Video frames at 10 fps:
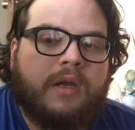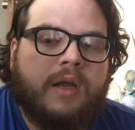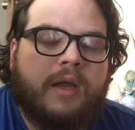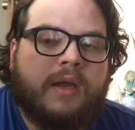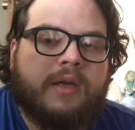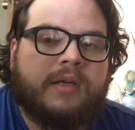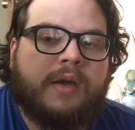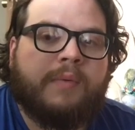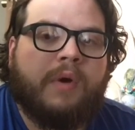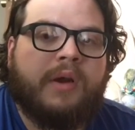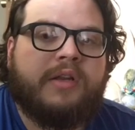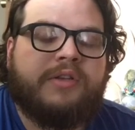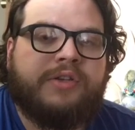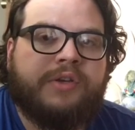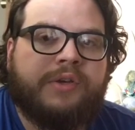And I wanted
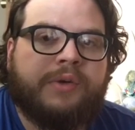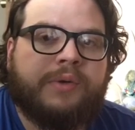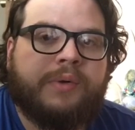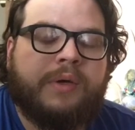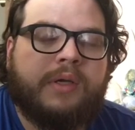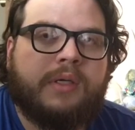to